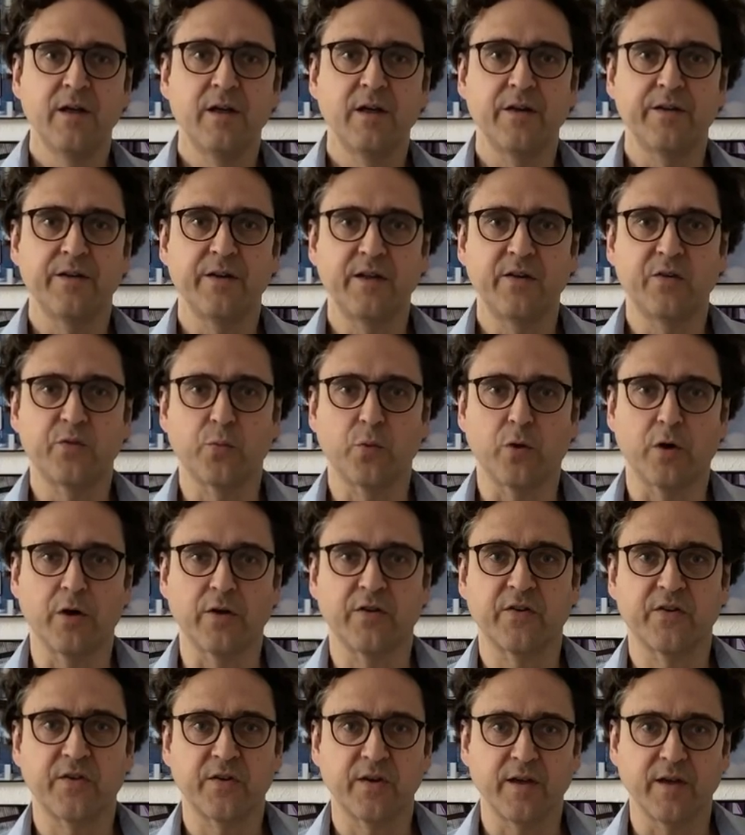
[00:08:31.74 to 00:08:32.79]
these
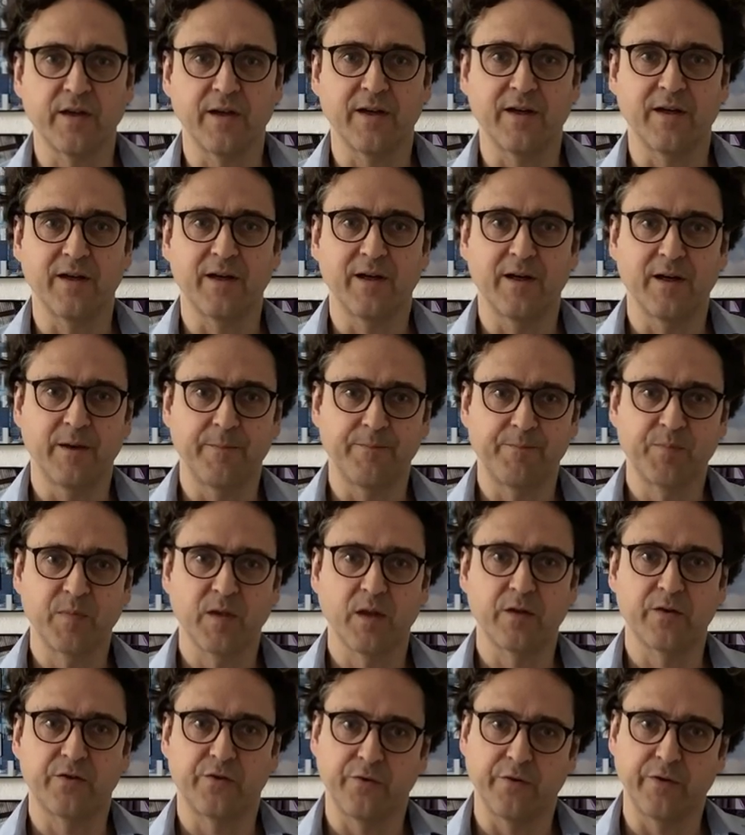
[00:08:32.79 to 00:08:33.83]
works uh,
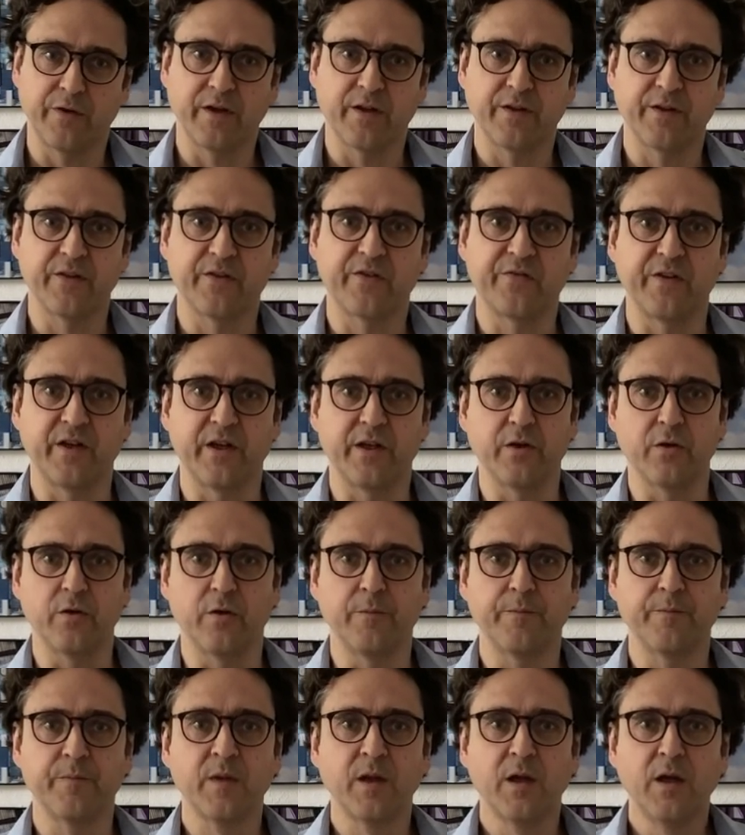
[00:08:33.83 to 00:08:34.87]
during this video.
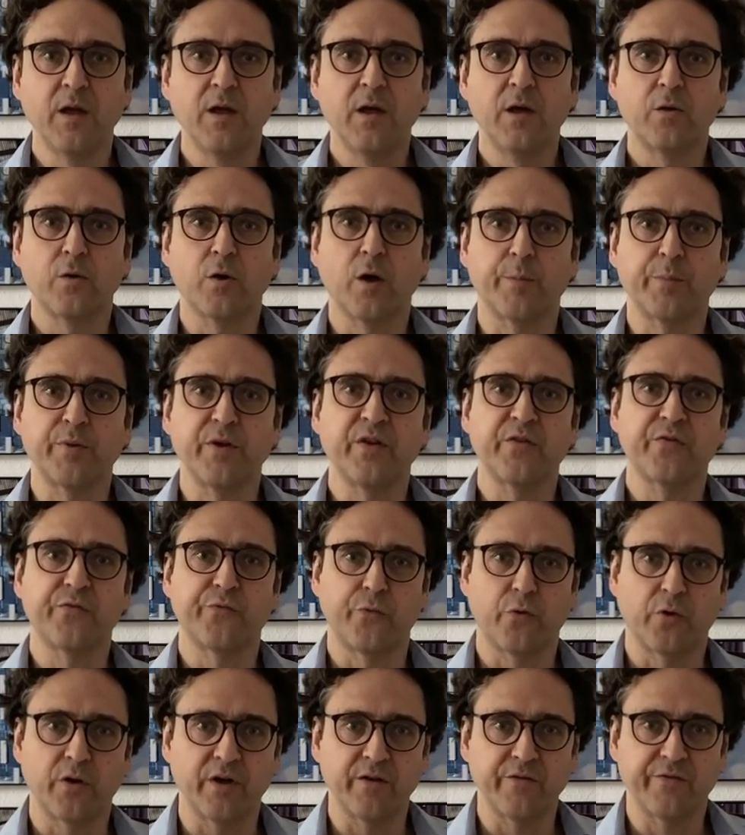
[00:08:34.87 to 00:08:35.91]
Copies
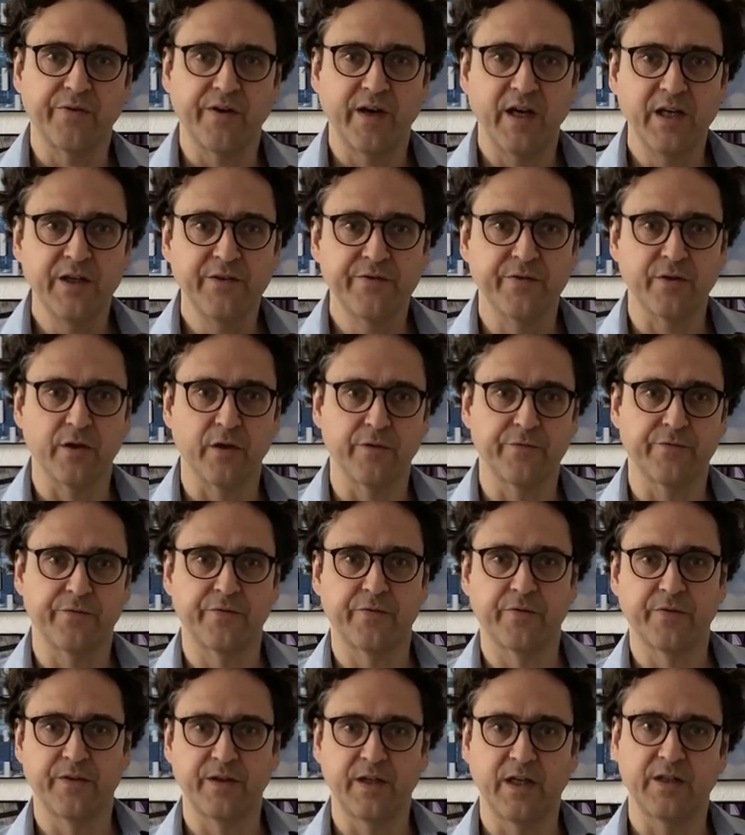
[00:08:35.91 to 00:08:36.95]
4 and 5
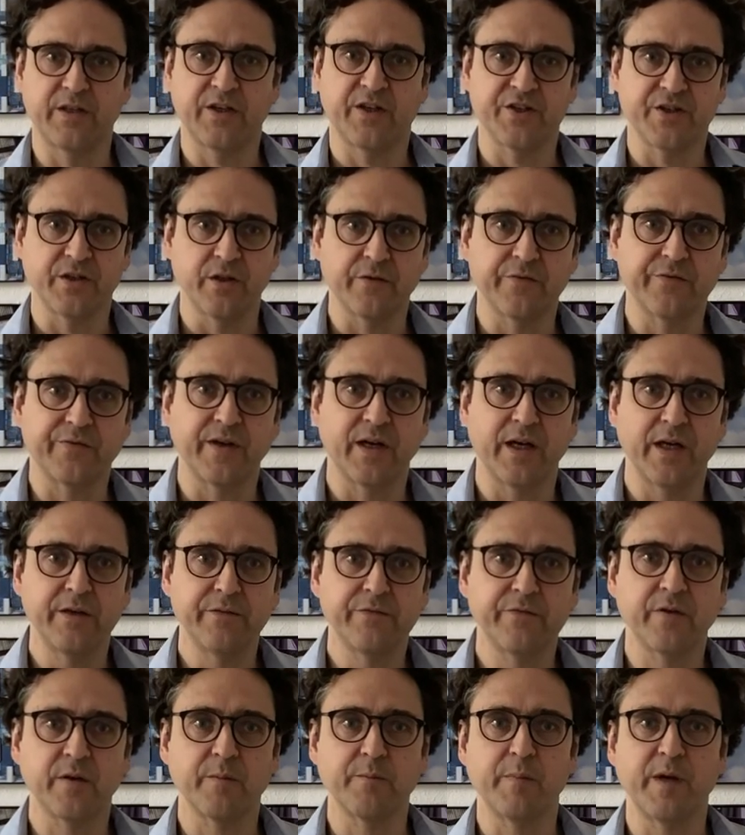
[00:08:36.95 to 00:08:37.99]
of the edition of
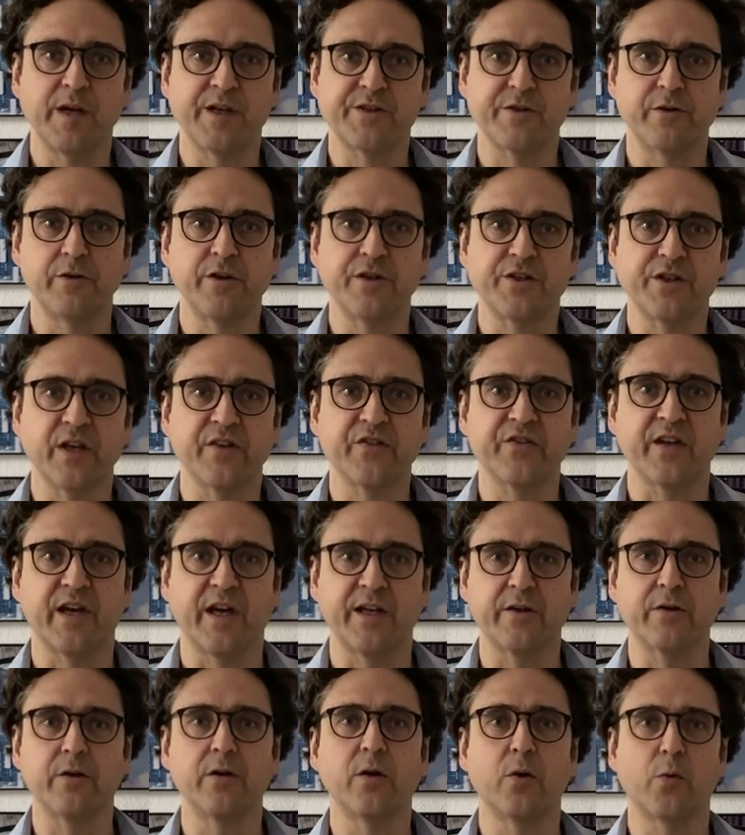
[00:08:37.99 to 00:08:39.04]
5 measure just
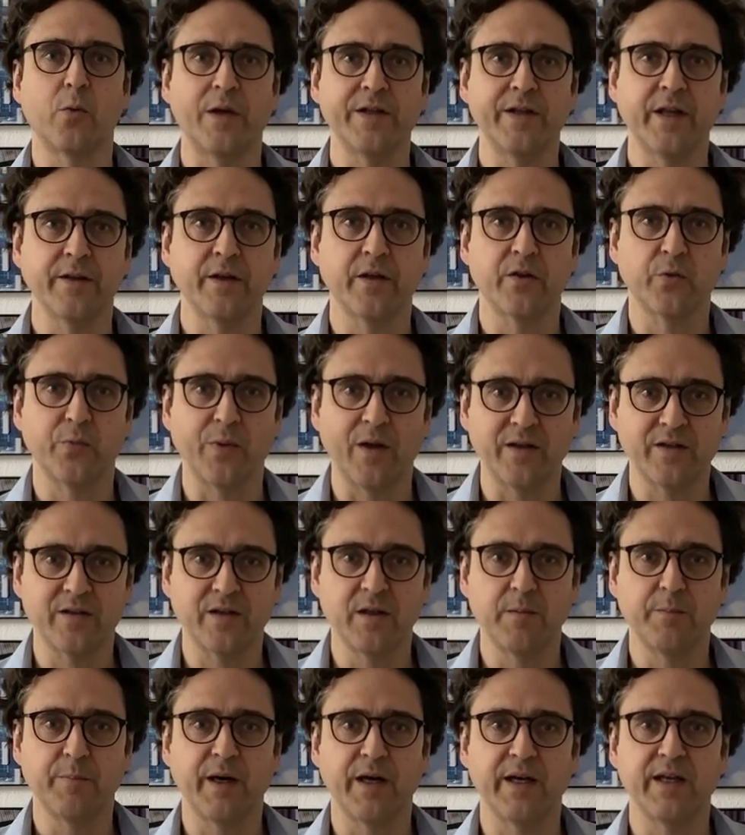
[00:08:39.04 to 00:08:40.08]
under 120
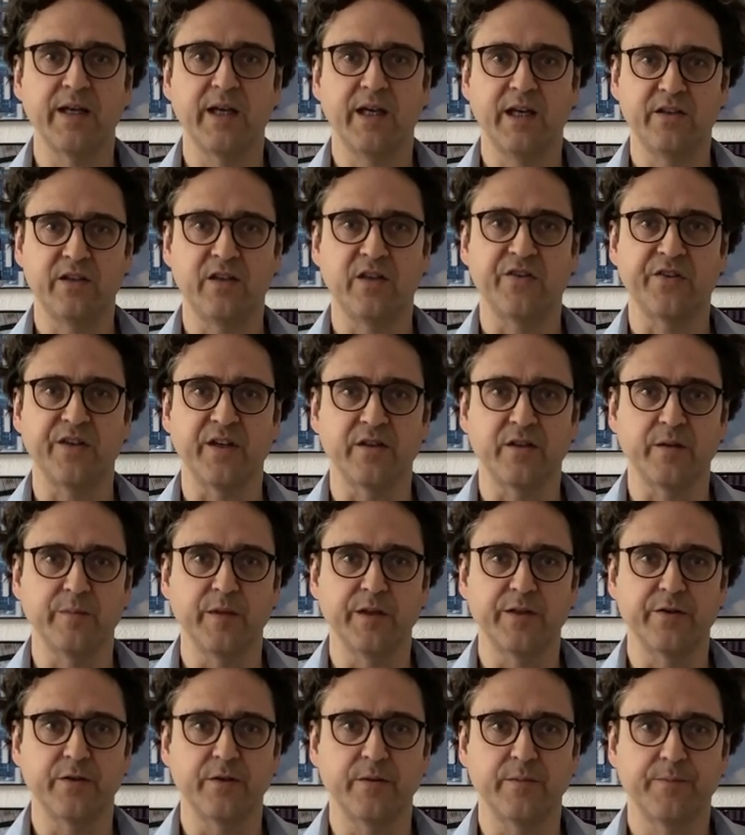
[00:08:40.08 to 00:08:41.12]
by 80
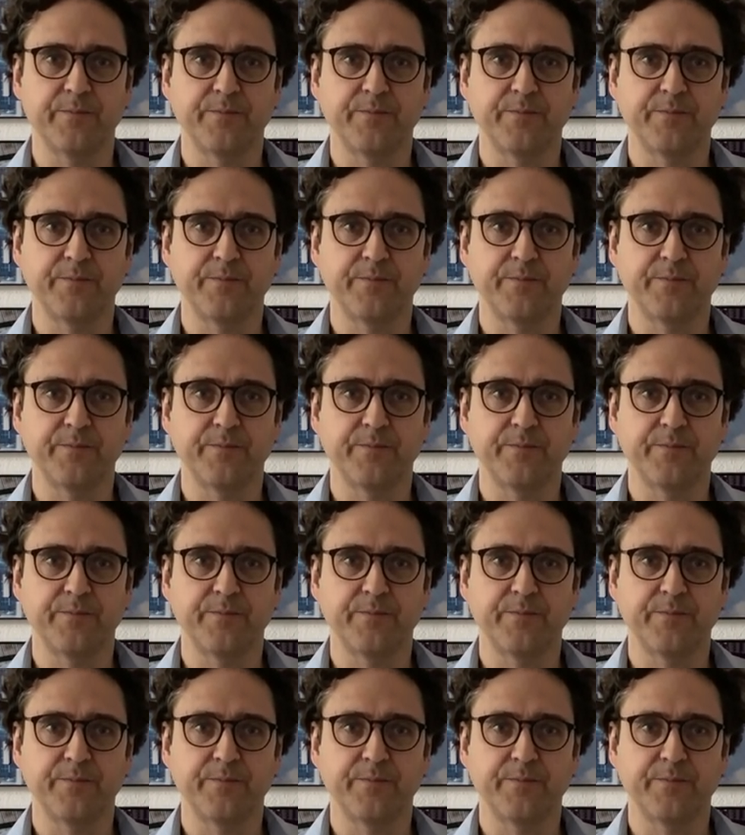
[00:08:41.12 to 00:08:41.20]
centimeter.